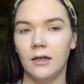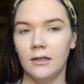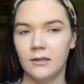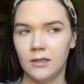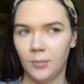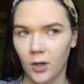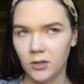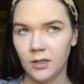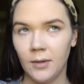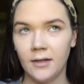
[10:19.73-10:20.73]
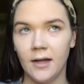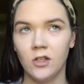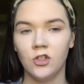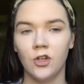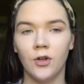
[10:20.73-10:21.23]
it's supposed to be
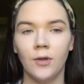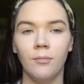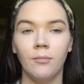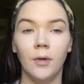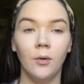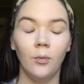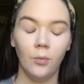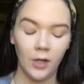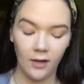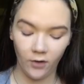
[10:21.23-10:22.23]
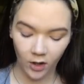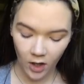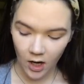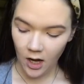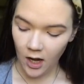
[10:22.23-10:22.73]
attached to it, but whatever.
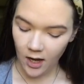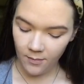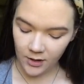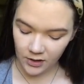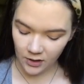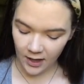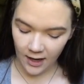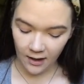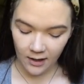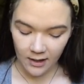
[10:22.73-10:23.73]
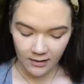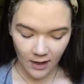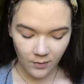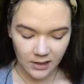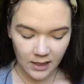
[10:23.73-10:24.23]
So yeah,
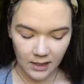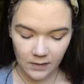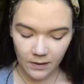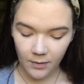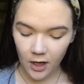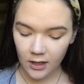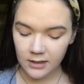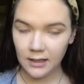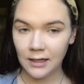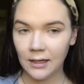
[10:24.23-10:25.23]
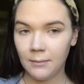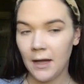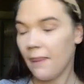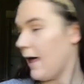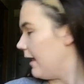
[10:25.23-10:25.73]
that was the Ipsy box.
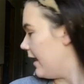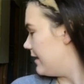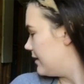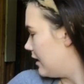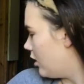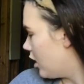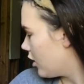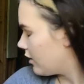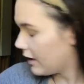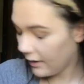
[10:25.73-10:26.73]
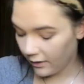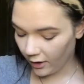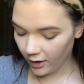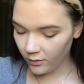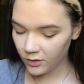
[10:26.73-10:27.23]
That lasted longer than I
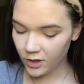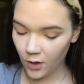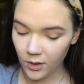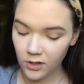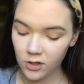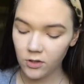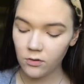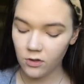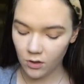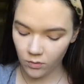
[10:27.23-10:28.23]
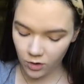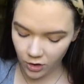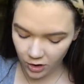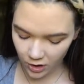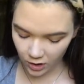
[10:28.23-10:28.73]
thought it was going to, so we're
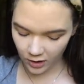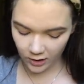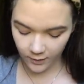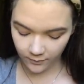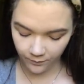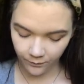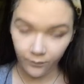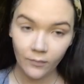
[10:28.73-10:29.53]
just gonna